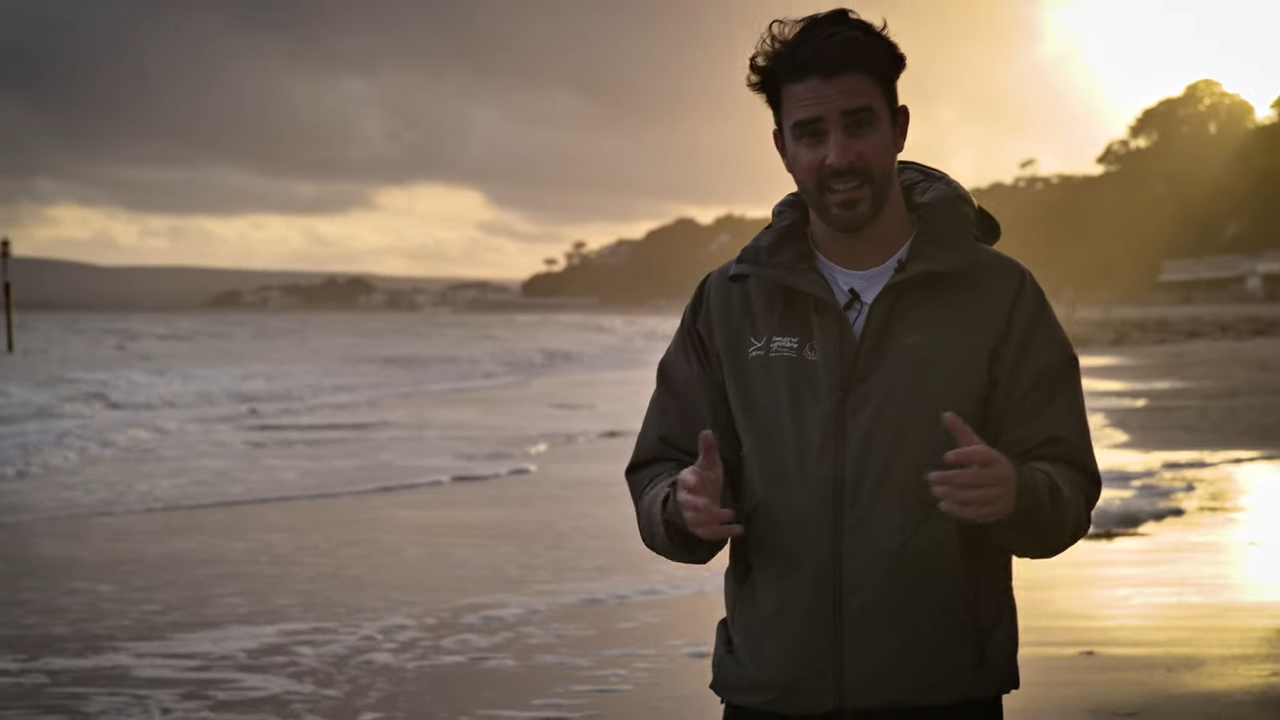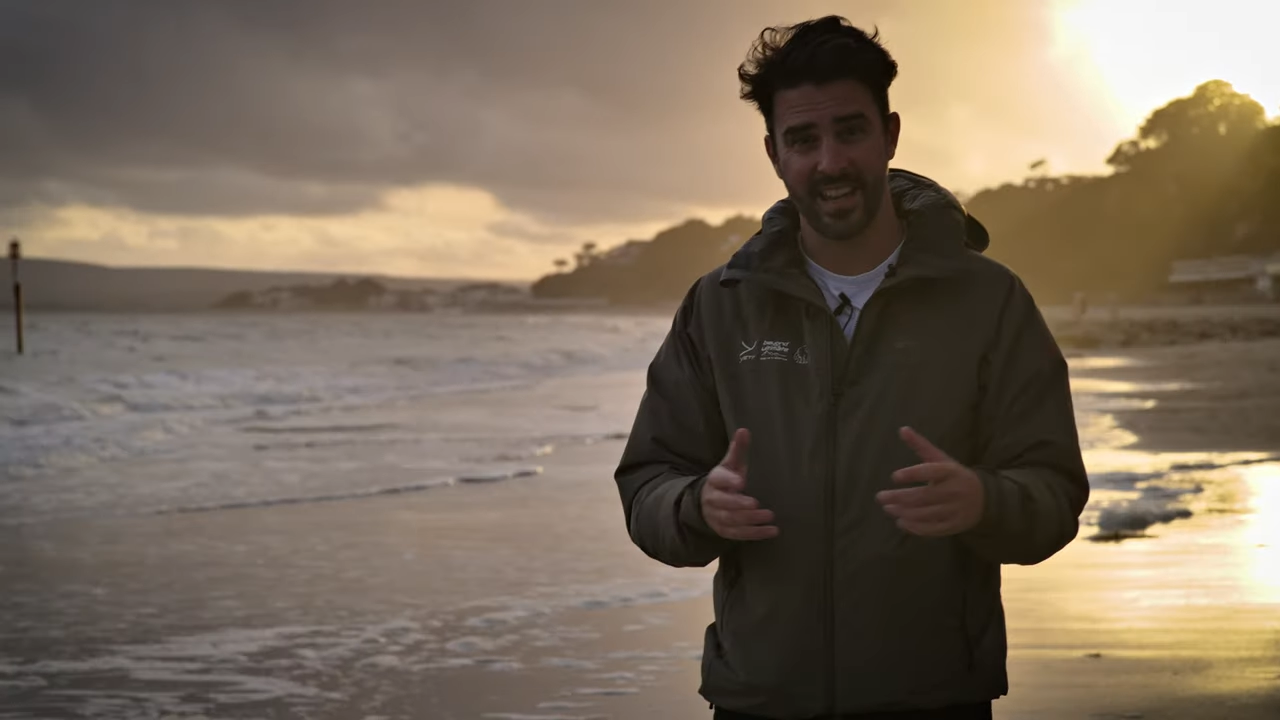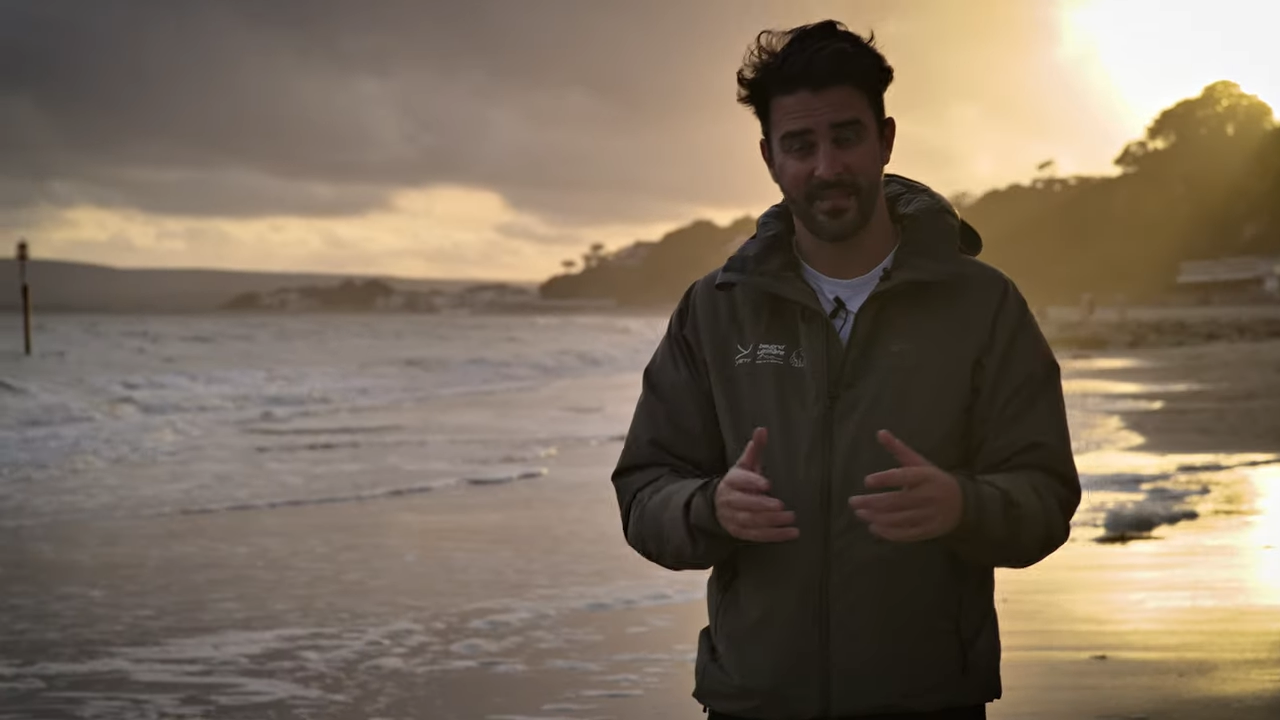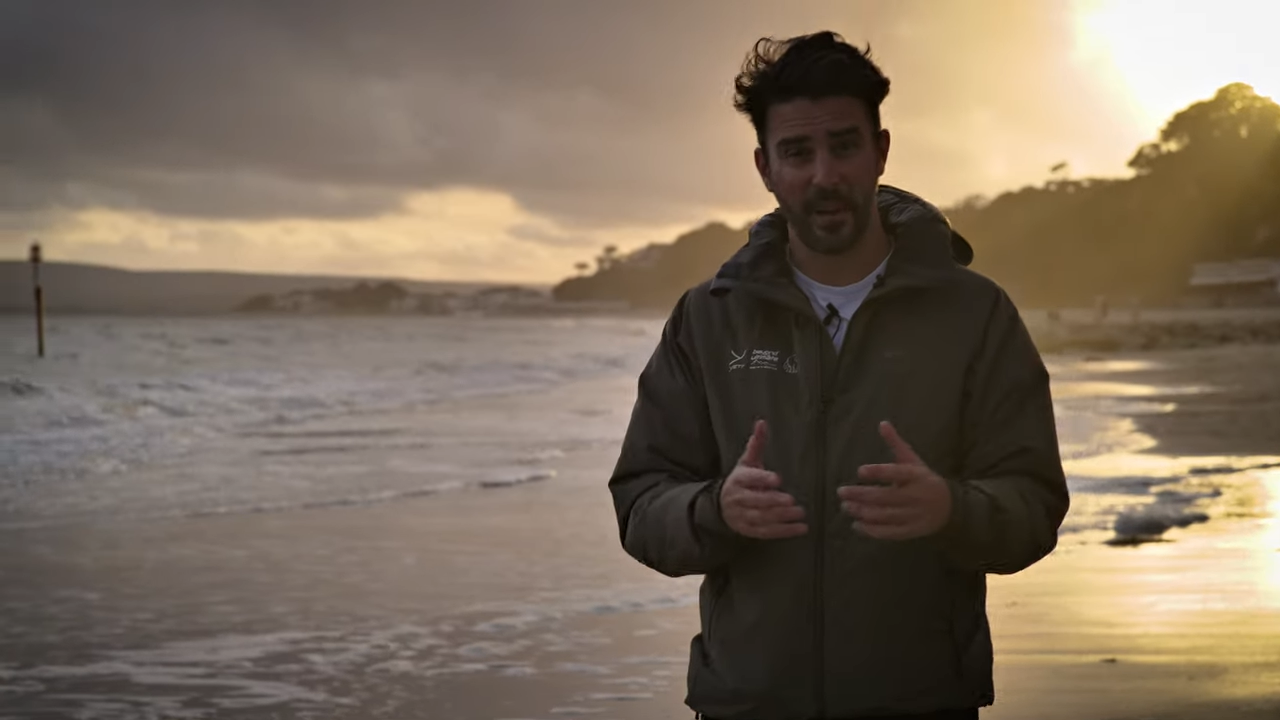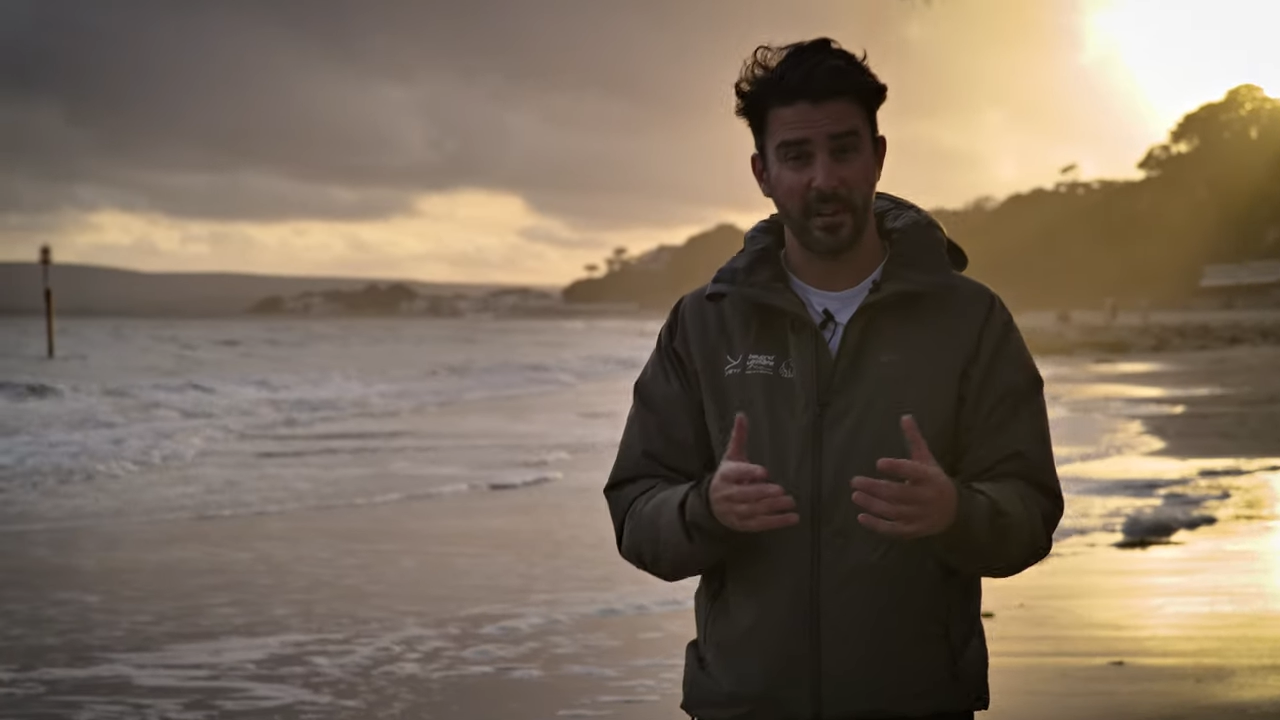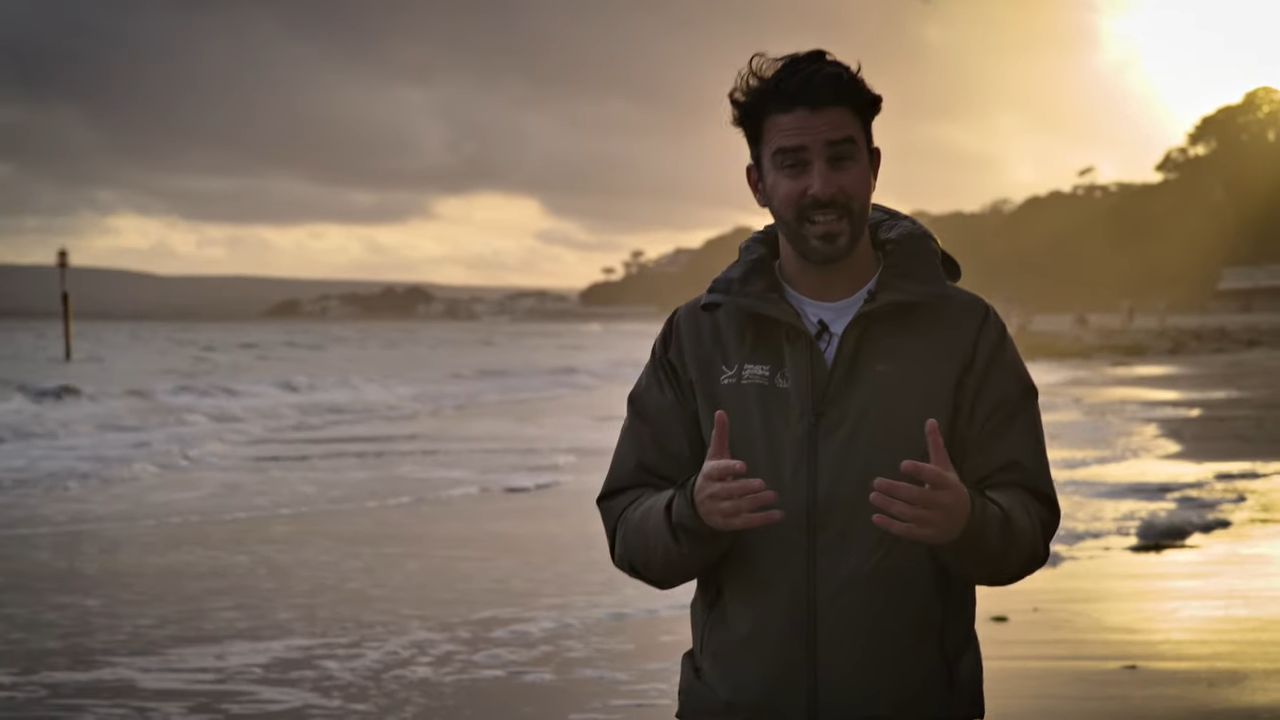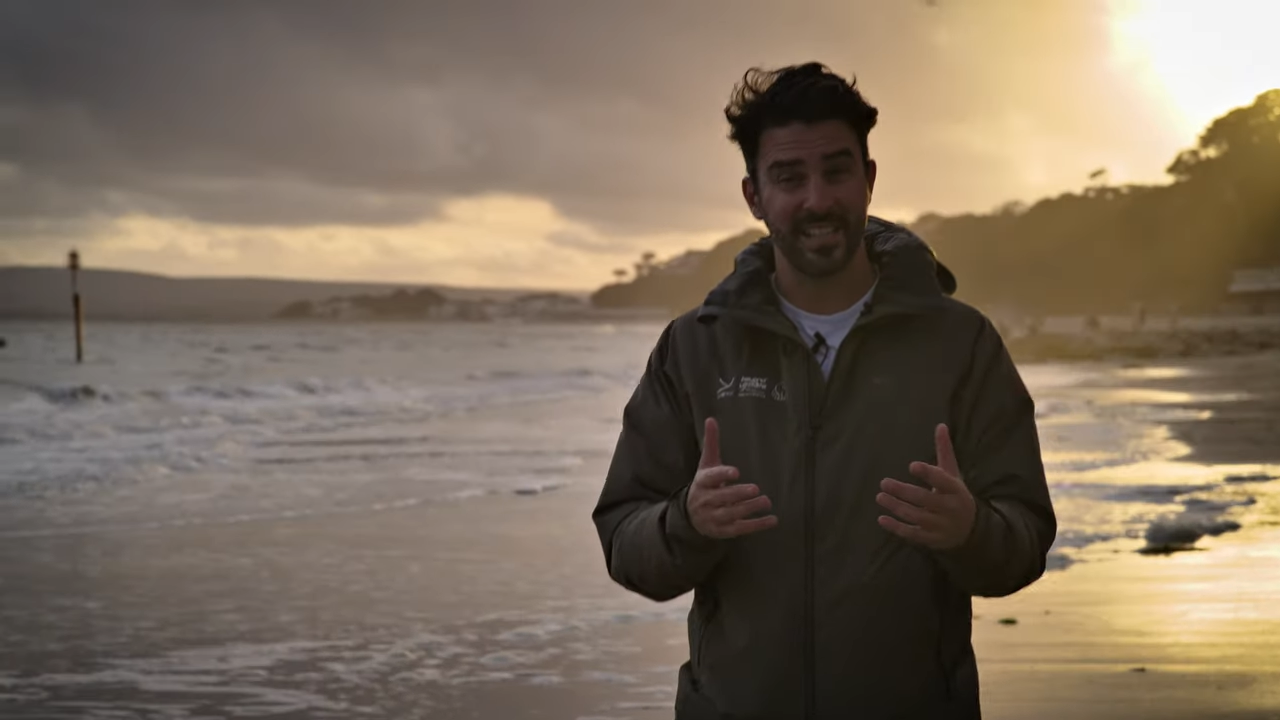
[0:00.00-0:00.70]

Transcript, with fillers: It's very